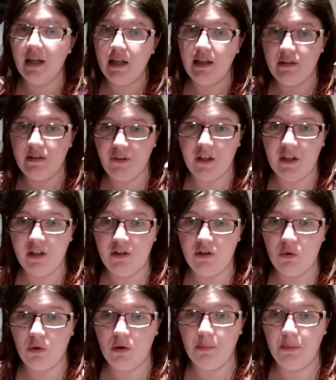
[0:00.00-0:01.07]
It's fucking
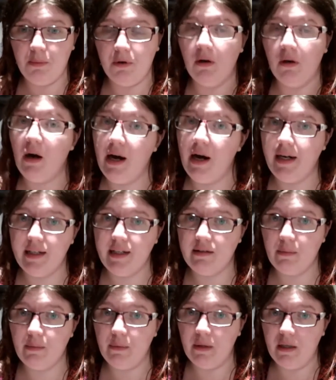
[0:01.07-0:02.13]
adorable. I need
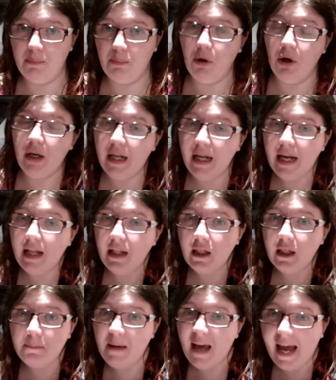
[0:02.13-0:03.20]
something to put in
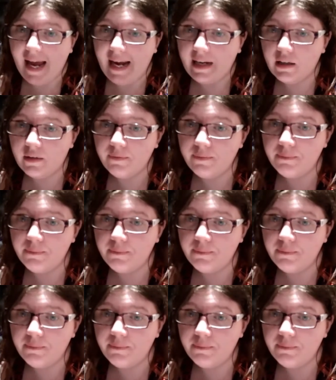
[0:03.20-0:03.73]
the bag.